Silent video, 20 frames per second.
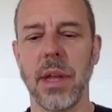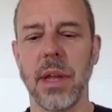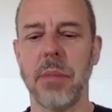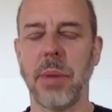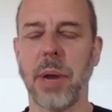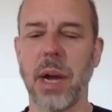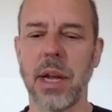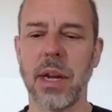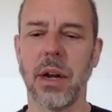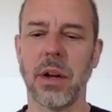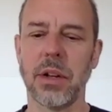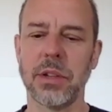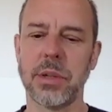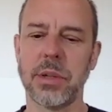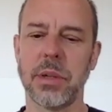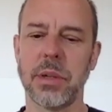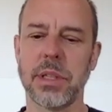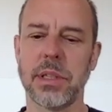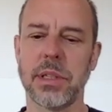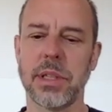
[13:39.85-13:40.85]
But
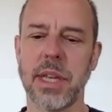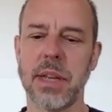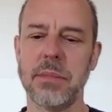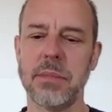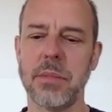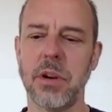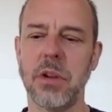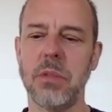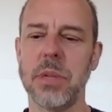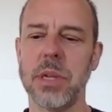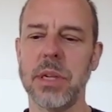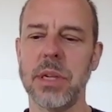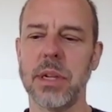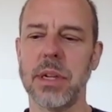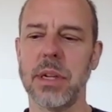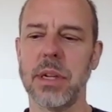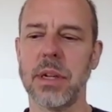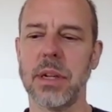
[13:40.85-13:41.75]
also at the same moment,